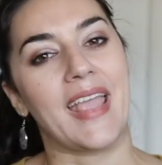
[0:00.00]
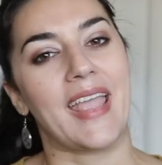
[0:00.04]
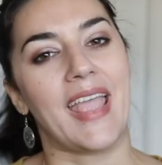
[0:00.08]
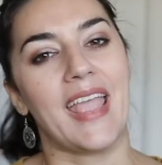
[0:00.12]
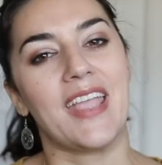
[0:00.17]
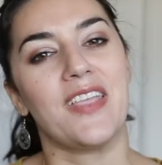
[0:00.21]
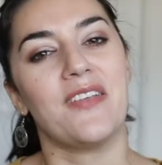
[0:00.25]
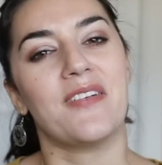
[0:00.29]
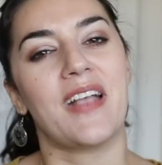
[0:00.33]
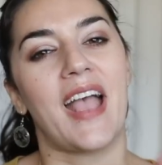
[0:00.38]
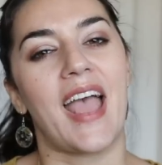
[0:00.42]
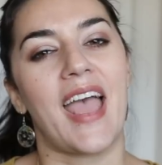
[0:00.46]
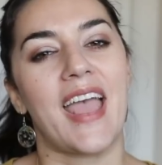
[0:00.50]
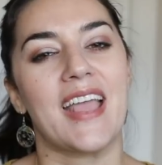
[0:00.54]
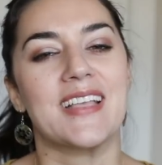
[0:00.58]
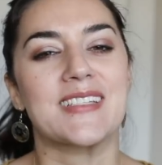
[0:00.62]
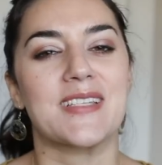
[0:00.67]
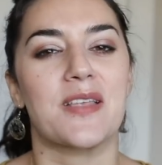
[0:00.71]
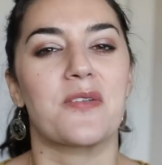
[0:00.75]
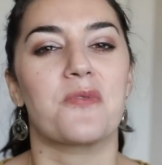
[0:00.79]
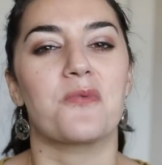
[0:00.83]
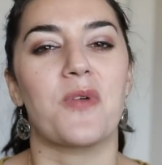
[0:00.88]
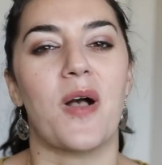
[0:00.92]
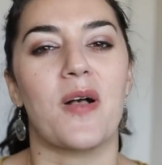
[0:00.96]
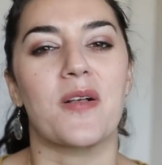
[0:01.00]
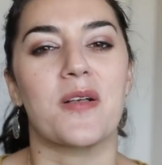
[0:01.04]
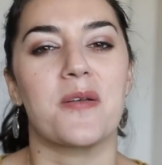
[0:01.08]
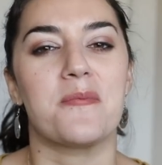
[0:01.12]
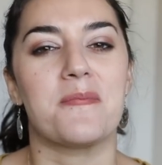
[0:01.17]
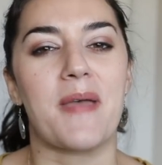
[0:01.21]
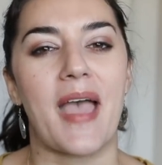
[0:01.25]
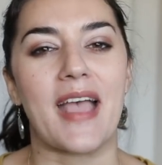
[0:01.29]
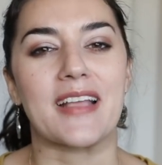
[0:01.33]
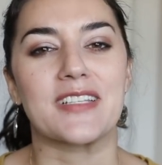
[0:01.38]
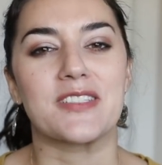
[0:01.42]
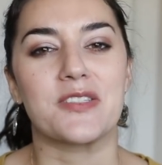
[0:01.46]
Hey, hey you guys, and
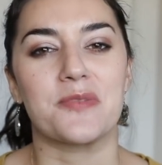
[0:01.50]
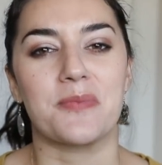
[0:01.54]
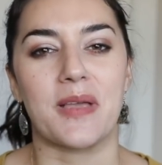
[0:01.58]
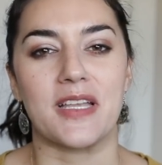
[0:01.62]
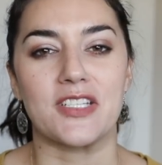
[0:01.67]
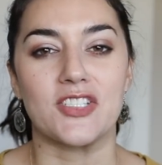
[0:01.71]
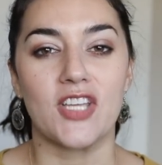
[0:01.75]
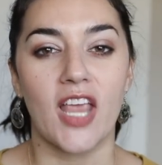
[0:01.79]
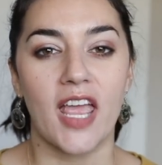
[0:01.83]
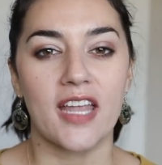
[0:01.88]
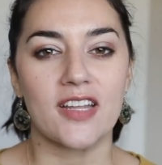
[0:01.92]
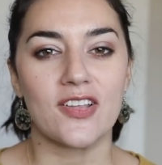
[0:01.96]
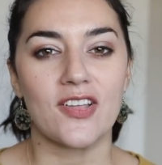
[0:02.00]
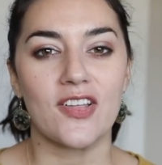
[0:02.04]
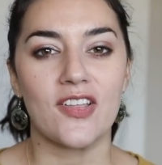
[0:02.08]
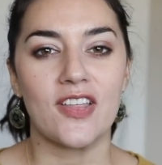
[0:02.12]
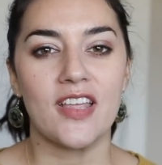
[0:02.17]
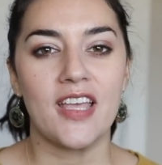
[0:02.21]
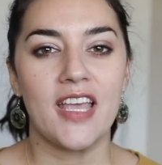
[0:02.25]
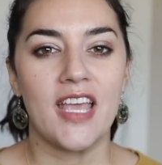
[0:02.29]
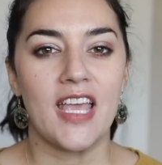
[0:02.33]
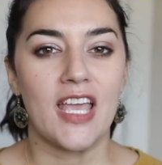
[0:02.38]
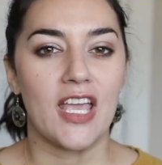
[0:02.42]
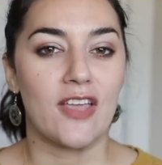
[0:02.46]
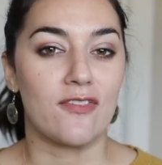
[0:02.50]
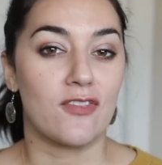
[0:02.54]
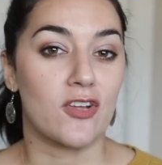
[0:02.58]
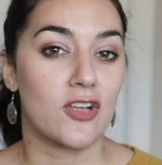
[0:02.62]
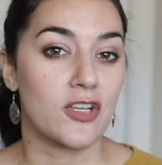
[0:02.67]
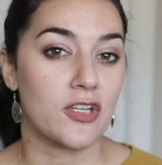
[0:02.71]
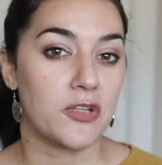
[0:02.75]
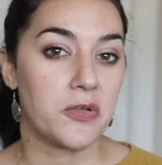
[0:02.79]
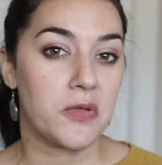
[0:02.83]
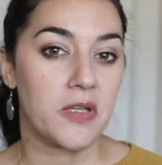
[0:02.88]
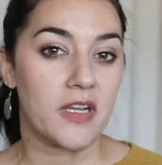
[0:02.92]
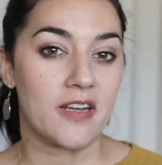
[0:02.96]
welcome back to my channel. If
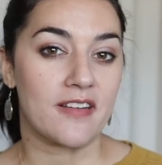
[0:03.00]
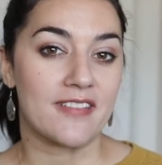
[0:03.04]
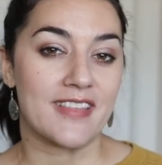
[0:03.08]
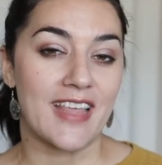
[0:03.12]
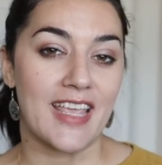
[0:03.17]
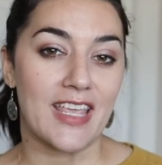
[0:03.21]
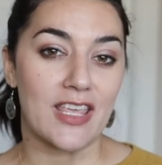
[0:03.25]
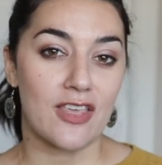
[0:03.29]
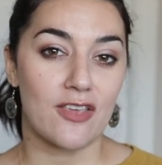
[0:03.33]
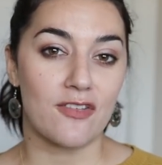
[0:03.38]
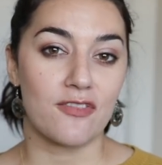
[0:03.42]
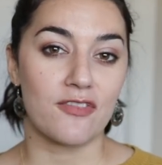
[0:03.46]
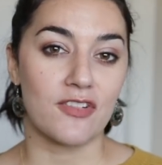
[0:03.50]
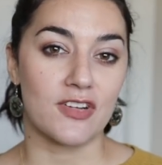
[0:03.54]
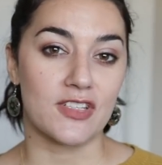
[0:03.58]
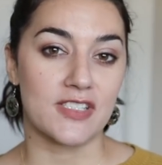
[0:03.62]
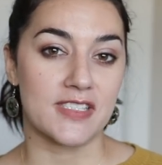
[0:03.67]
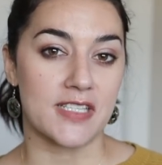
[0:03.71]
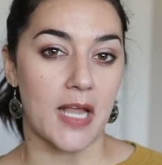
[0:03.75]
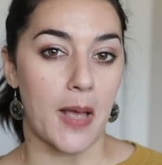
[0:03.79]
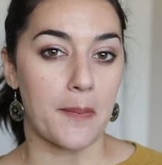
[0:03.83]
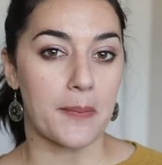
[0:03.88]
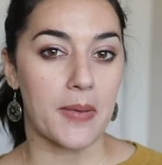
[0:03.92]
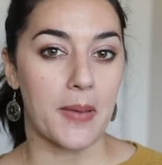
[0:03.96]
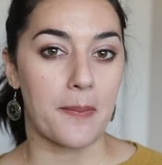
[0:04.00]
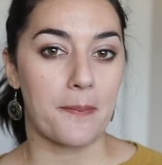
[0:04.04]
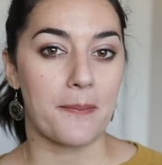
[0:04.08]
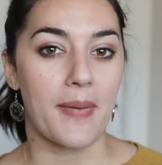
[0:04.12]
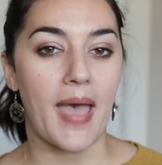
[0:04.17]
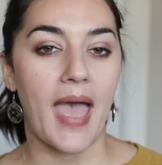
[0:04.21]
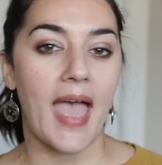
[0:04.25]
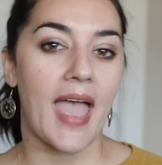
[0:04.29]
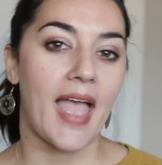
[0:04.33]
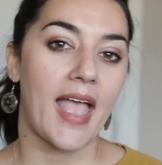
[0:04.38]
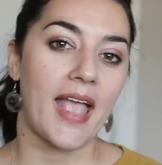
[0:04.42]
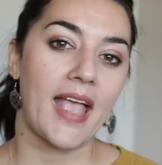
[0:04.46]
you're new here, thank you for stopping
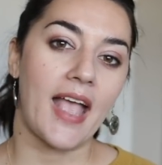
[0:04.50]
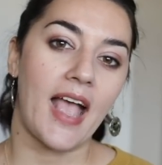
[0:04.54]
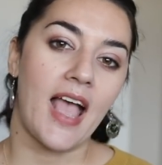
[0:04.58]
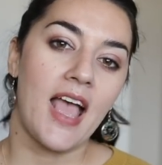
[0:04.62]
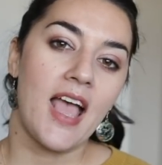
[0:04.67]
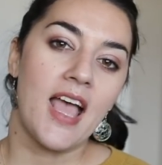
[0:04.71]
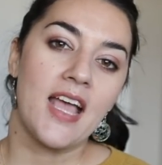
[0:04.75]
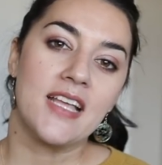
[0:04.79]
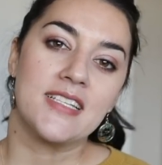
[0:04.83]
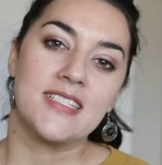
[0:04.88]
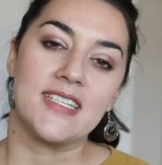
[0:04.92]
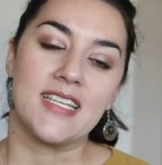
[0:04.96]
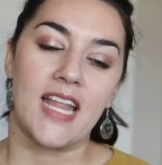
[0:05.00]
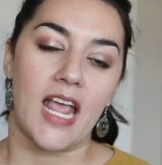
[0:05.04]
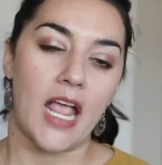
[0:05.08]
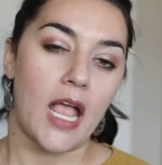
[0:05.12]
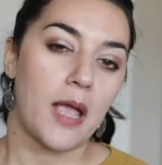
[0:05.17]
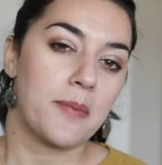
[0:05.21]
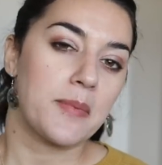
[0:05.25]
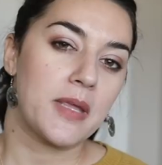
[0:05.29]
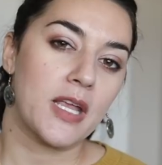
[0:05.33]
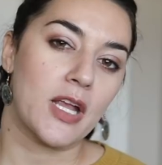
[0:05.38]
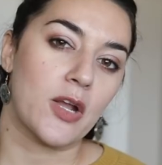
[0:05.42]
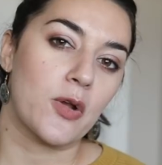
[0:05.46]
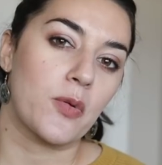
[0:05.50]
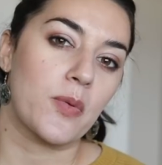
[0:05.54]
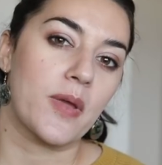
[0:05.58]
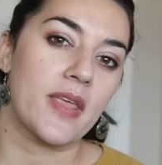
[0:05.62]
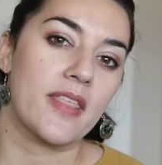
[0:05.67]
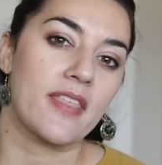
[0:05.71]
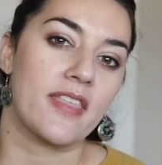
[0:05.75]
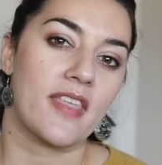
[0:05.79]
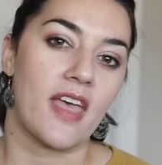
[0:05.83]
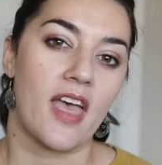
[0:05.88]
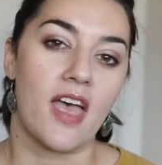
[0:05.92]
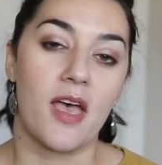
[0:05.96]
by. Today I'm here
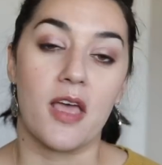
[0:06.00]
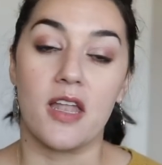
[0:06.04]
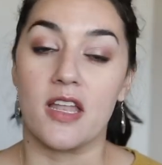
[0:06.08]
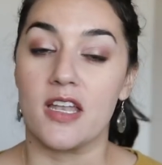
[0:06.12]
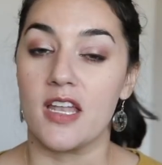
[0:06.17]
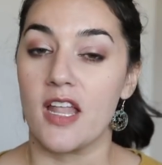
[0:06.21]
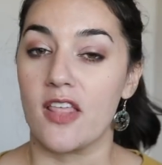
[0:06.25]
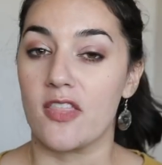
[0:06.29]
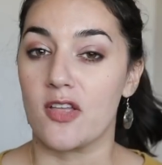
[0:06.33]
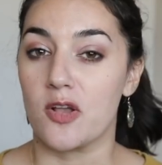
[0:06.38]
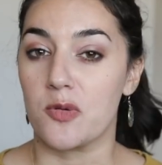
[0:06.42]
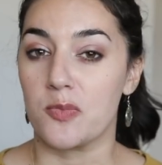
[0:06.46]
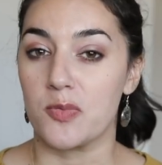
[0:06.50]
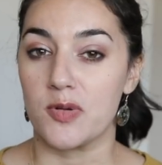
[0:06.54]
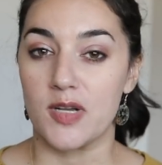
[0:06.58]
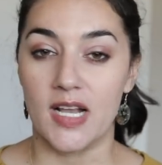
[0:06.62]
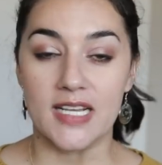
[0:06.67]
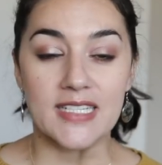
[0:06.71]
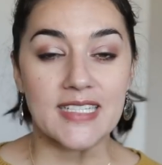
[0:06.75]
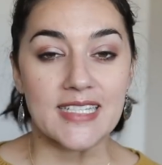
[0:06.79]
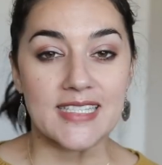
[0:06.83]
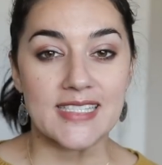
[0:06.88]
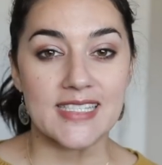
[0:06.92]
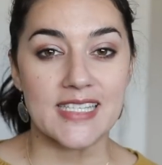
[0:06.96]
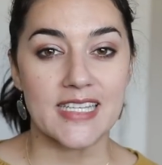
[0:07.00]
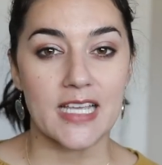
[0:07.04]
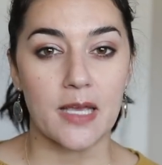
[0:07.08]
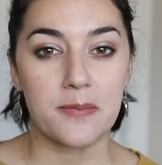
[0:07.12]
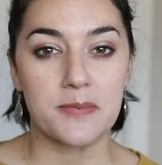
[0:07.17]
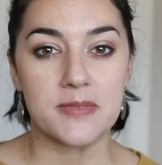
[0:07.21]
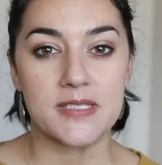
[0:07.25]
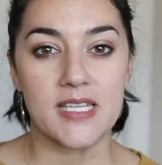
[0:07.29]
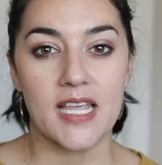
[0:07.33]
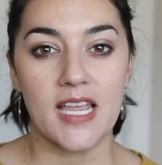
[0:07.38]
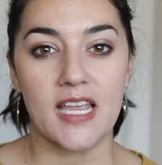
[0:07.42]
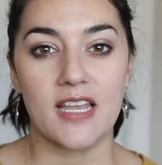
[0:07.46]
with another pregnancy
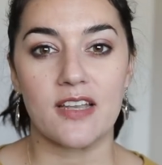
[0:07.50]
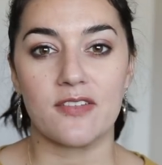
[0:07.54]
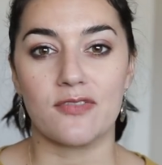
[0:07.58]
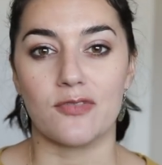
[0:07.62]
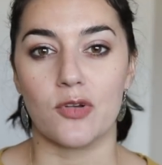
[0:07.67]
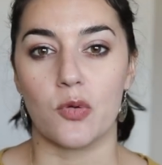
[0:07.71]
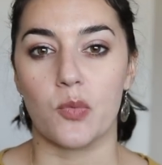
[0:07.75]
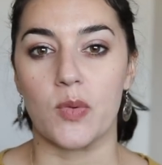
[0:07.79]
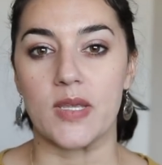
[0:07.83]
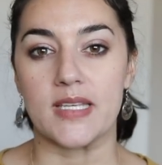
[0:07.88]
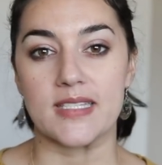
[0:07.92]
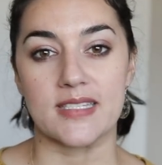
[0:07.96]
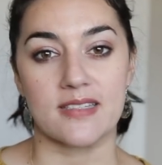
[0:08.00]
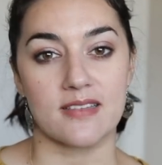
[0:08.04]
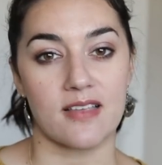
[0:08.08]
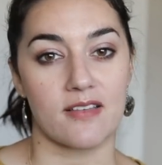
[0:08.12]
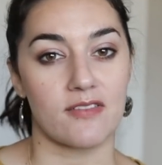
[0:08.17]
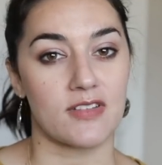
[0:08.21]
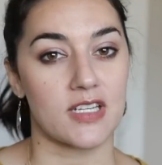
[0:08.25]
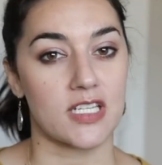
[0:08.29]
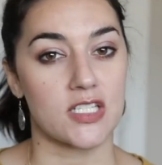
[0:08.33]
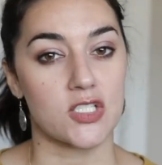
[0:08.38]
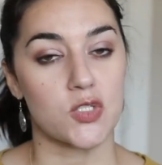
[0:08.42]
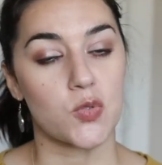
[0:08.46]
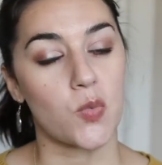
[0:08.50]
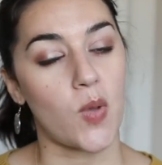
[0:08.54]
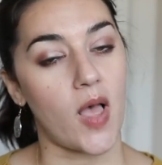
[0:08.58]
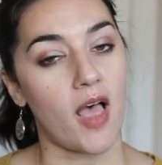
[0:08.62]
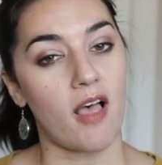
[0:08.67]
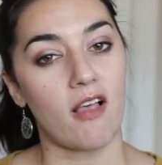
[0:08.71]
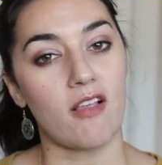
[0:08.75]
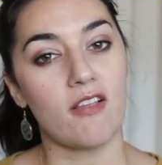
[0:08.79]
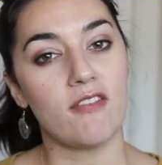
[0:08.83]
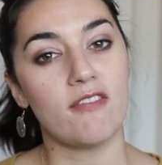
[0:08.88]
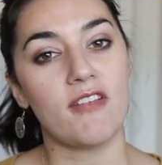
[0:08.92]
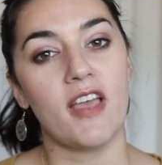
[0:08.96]
update for weeks 11 and
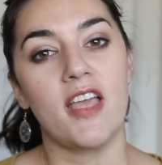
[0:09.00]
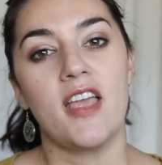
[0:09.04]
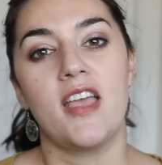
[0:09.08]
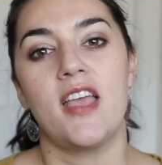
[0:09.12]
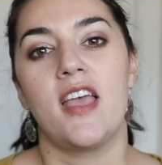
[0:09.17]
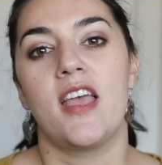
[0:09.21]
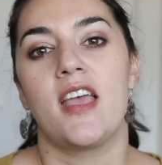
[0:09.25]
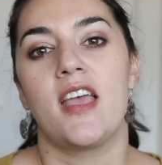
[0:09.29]
12.